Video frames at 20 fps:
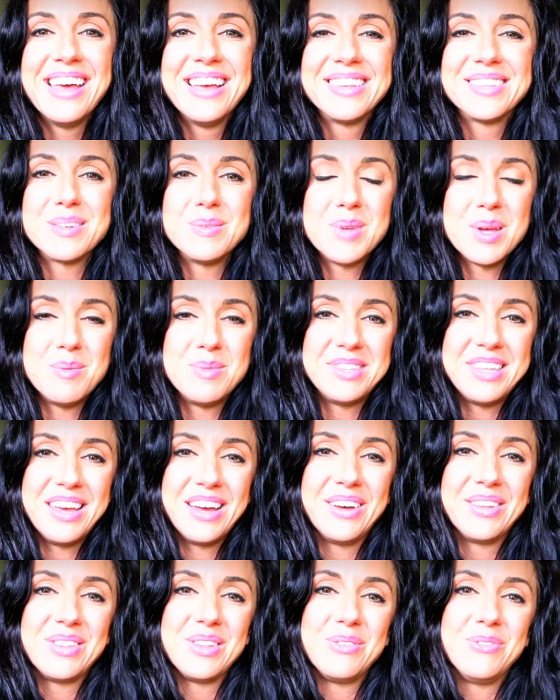sometimes the
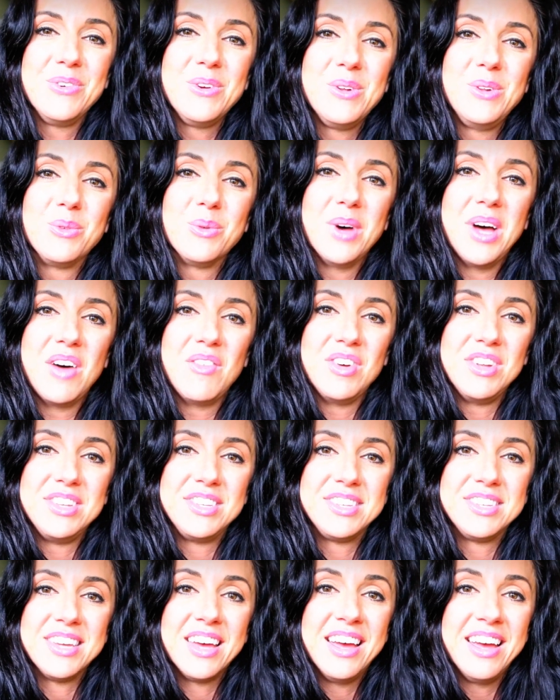healthy foods will have a
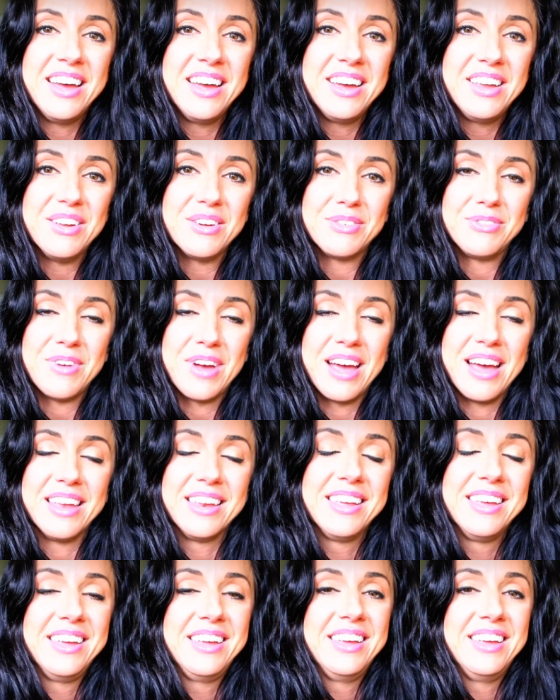ton of
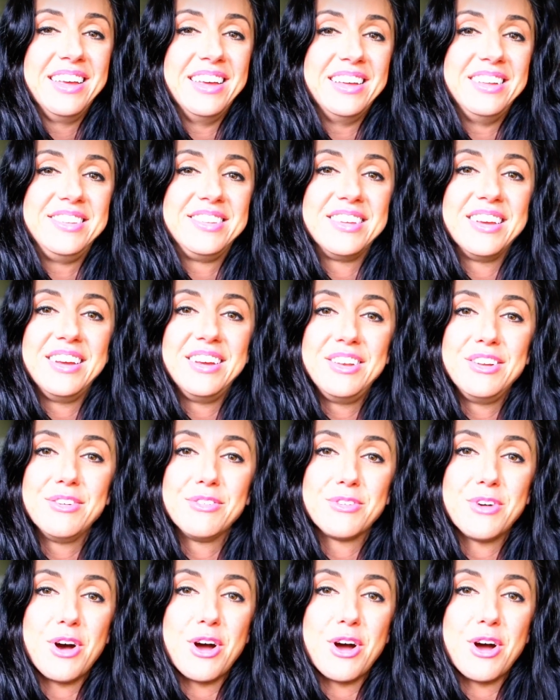fat, a ton of